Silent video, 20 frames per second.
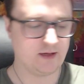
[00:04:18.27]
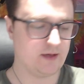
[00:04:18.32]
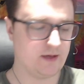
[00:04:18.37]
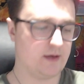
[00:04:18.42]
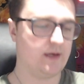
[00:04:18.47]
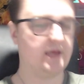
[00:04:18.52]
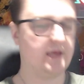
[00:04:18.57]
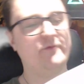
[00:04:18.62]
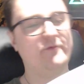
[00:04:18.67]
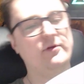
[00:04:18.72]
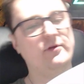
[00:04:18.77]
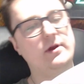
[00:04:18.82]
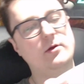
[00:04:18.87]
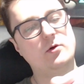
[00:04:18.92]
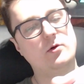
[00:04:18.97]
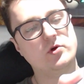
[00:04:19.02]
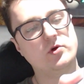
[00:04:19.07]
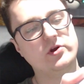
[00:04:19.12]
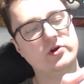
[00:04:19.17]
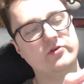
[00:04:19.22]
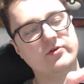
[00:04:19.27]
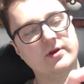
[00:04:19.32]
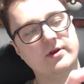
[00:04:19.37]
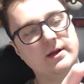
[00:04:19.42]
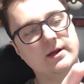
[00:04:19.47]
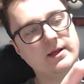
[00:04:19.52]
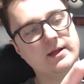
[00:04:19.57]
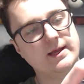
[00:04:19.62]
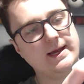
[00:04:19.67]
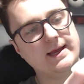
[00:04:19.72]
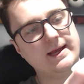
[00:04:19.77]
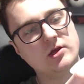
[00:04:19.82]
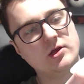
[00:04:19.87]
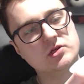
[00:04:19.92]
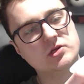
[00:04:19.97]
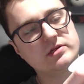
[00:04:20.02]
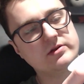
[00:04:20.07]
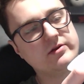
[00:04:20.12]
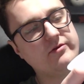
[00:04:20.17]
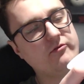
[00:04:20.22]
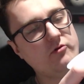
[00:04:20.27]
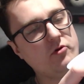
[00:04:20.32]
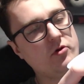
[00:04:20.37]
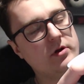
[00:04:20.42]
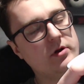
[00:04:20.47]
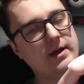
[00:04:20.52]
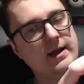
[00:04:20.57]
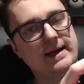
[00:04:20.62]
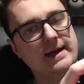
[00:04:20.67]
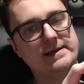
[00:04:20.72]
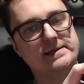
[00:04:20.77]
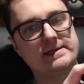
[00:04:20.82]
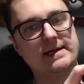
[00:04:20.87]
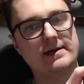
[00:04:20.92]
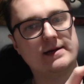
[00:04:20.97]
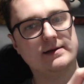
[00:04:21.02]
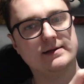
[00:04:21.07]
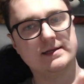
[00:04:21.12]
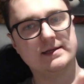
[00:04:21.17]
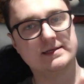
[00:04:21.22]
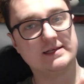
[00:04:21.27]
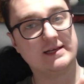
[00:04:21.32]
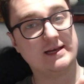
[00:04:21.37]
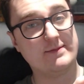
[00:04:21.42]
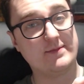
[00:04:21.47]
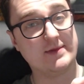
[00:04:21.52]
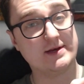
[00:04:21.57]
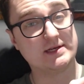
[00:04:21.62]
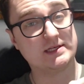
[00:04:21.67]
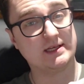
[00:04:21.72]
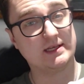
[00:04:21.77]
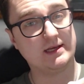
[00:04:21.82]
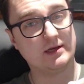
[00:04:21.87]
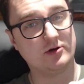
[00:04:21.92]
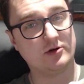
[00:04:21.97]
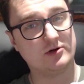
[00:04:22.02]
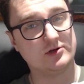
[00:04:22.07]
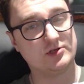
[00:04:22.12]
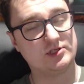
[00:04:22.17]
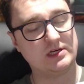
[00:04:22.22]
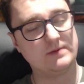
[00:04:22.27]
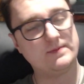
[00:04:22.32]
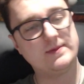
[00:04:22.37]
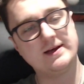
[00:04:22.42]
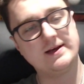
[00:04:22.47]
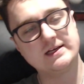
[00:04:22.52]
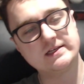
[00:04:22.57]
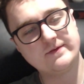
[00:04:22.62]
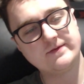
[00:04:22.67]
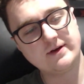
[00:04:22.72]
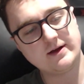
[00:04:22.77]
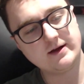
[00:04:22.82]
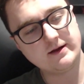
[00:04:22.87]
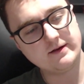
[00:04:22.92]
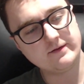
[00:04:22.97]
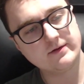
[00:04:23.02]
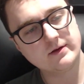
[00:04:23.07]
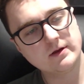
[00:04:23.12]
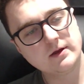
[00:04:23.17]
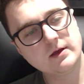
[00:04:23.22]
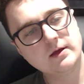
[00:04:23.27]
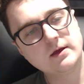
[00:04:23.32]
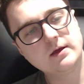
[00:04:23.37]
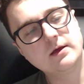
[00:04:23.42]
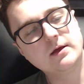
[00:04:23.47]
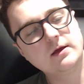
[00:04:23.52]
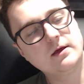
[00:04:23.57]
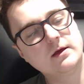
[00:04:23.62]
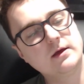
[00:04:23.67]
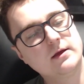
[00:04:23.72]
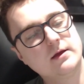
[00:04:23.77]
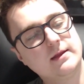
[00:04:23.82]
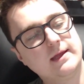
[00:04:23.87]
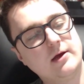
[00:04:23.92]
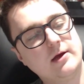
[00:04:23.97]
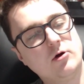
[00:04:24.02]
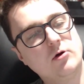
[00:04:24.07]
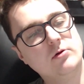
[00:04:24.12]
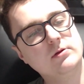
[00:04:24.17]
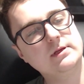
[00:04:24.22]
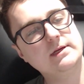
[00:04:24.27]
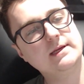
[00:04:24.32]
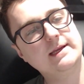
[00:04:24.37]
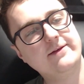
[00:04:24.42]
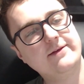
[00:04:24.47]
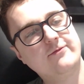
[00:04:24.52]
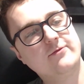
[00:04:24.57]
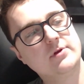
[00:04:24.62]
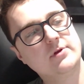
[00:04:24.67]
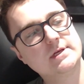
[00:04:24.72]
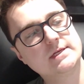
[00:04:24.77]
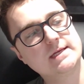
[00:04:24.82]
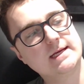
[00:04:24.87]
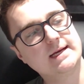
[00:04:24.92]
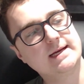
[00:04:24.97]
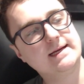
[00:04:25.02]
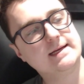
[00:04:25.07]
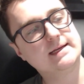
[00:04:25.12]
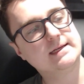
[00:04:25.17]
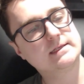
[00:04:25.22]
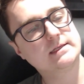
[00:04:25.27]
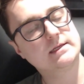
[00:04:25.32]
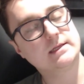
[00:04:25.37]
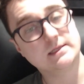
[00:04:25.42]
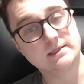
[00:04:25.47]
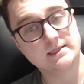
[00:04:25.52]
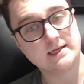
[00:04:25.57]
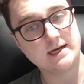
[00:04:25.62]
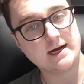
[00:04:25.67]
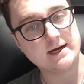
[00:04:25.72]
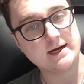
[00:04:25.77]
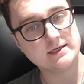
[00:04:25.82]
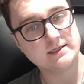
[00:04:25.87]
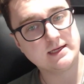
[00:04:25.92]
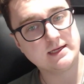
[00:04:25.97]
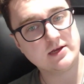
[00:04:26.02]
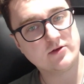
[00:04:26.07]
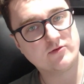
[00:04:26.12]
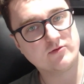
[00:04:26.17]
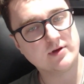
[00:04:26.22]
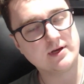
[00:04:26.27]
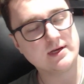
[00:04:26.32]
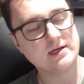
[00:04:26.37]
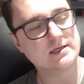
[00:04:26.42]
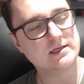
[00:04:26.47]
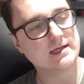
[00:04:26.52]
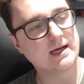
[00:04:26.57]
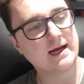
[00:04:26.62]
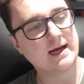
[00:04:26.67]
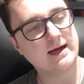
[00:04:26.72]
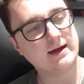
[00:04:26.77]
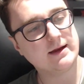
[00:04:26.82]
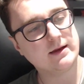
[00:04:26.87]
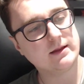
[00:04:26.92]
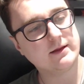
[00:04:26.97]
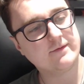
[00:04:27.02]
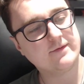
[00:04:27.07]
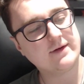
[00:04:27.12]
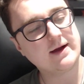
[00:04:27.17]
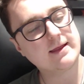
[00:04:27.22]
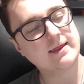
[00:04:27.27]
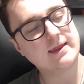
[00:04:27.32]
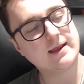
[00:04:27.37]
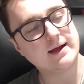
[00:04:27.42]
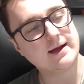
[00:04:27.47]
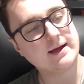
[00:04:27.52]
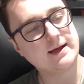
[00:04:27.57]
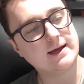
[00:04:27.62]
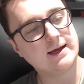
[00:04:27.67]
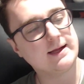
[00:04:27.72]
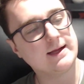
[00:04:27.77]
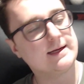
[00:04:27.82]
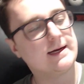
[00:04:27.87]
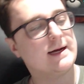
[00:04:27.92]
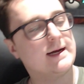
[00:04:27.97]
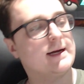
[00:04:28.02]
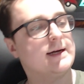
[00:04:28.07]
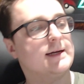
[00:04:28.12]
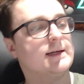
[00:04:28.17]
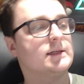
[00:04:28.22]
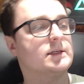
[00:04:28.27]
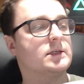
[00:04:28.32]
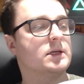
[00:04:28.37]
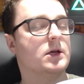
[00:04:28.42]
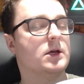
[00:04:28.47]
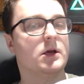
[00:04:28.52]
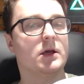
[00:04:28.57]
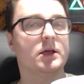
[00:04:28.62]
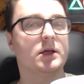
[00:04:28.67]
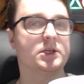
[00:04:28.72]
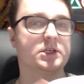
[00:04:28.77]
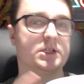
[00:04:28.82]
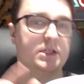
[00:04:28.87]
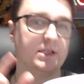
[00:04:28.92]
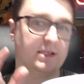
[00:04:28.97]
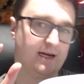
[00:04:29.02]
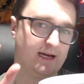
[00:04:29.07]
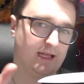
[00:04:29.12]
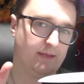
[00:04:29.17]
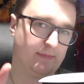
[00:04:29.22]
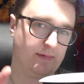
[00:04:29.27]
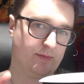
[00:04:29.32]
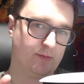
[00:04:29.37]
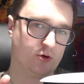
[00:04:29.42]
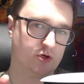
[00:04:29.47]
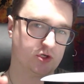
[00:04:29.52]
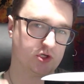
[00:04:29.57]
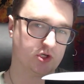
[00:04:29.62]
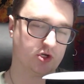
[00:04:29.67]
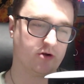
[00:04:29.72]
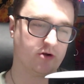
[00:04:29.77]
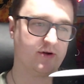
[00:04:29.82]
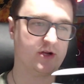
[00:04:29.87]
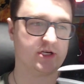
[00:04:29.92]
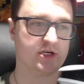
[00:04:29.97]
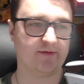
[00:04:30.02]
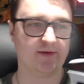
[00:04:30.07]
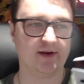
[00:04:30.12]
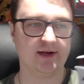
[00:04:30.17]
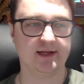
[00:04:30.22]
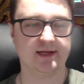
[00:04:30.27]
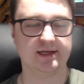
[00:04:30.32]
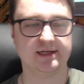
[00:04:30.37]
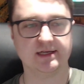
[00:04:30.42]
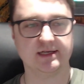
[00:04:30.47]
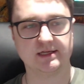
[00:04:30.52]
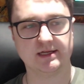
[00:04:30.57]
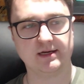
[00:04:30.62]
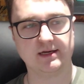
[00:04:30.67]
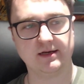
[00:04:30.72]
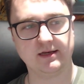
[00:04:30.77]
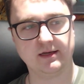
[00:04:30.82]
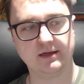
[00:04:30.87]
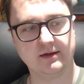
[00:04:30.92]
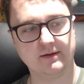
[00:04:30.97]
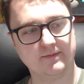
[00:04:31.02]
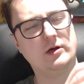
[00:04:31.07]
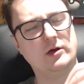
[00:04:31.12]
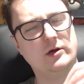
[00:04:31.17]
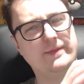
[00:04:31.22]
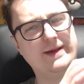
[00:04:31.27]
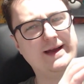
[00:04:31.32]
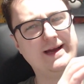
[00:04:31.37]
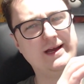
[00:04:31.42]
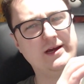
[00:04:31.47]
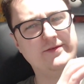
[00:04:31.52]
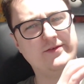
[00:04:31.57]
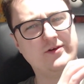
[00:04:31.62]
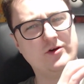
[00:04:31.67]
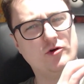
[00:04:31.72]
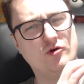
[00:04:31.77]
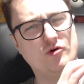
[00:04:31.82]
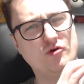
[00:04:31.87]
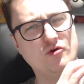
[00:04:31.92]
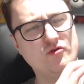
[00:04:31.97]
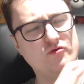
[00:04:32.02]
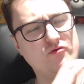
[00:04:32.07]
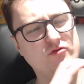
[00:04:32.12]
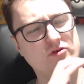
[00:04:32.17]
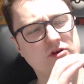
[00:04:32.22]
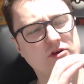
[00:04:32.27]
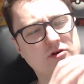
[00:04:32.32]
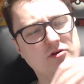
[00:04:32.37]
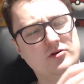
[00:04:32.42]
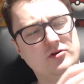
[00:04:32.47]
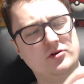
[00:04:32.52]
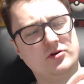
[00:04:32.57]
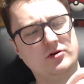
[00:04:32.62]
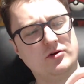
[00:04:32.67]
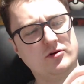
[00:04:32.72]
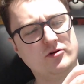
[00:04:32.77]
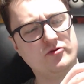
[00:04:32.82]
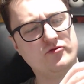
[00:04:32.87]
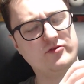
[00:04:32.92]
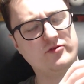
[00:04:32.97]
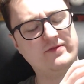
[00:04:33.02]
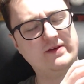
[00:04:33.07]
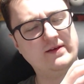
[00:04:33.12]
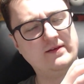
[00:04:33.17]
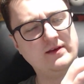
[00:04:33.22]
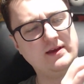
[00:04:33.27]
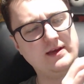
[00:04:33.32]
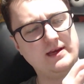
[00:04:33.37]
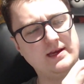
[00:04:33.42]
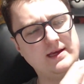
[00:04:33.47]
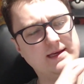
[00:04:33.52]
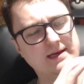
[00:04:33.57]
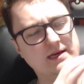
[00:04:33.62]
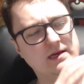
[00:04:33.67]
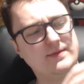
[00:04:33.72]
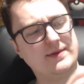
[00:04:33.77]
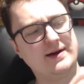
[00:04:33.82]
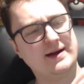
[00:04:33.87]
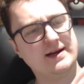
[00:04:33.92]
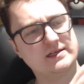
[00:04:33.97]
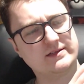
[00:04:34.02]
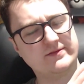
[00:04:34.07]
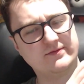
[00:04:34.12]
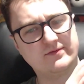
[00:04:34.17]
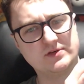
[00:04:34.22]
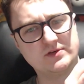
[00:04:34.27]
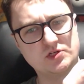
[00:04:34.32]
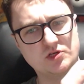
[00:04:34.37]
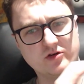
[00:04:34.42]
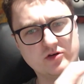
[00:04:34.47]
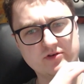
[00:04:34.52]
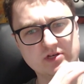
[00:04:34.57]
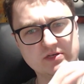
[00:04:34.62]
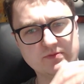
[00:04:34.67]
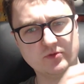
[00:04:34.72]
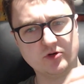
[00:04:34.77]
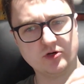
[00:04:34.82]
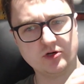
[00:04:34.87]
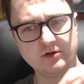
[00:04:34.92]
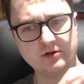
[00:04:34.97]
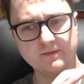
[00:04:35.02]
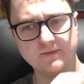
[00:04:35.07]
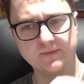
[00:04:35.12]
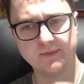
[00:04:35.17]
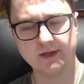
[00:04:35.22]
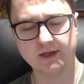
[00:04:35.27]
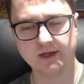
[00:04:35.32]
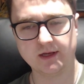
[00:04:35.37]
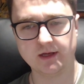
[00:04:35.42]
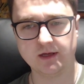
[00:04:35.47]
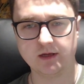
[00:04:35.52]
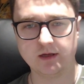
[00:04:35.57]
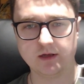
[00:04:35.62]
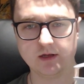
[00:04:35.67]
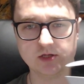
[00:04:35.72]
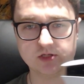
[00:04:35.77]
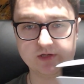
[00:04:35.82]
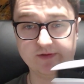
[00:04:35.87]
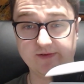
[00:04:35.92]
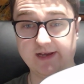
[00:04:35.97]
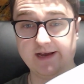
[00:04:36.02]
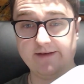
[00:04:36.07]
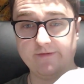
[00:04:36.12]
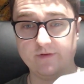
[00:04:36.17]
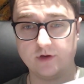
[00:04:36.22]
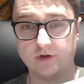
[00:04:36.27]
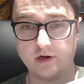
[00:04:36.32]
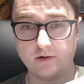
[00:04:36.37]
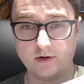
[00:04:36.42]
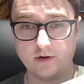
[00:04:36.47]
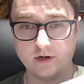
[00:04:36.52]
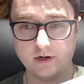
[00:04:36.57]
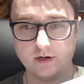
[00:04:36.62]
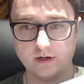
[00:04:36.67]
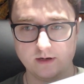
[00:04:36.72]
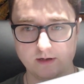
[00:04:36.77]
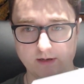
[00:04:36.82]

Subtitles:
Now, for anyone wondering, it does run exactly the same as the OG PS5. The only difference is the size decrease and the fact that it has slightly bit more storage. I think this is like about another 100 or 150 gigabytes of storage more. So if you haven't got one,